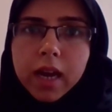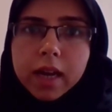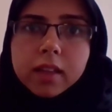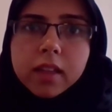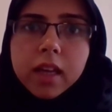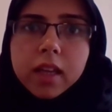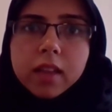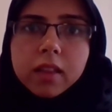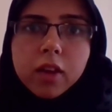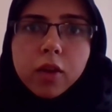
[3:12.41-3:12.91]

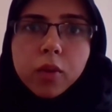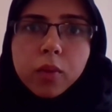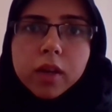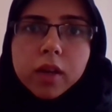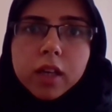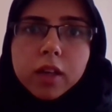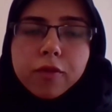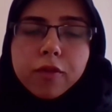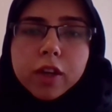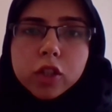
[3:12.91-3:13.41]
And then they
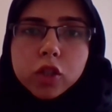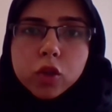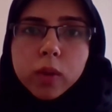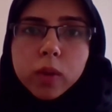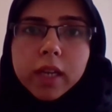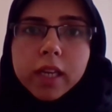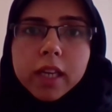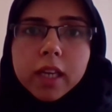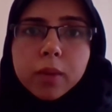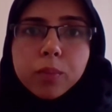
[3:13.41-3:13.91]
were
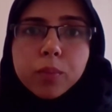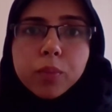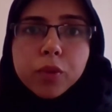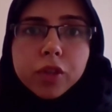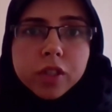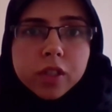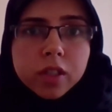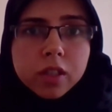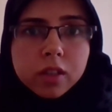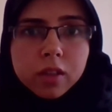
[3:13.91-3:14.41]
eventually
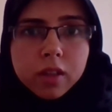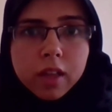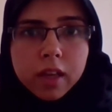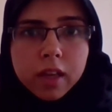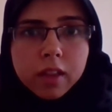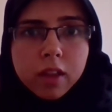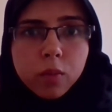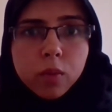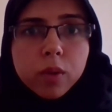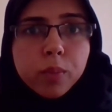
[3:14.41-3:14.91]
imprisoned
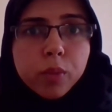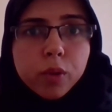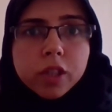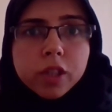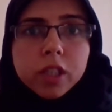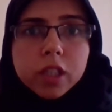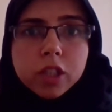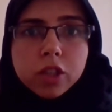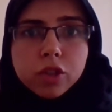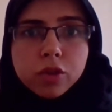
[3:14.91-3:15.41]
there. They were
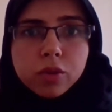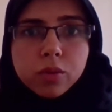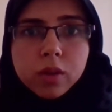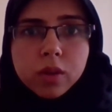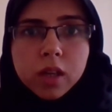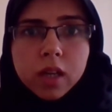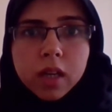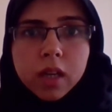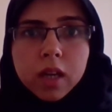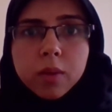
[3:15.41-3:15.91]
put
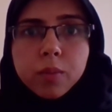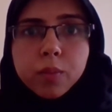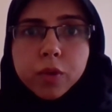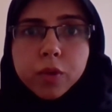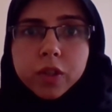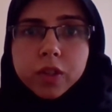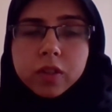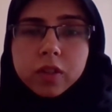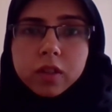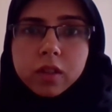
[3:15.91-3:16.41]
into
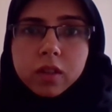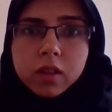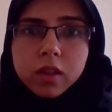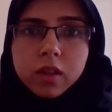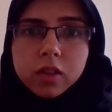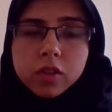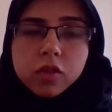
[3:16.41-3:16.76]
prison.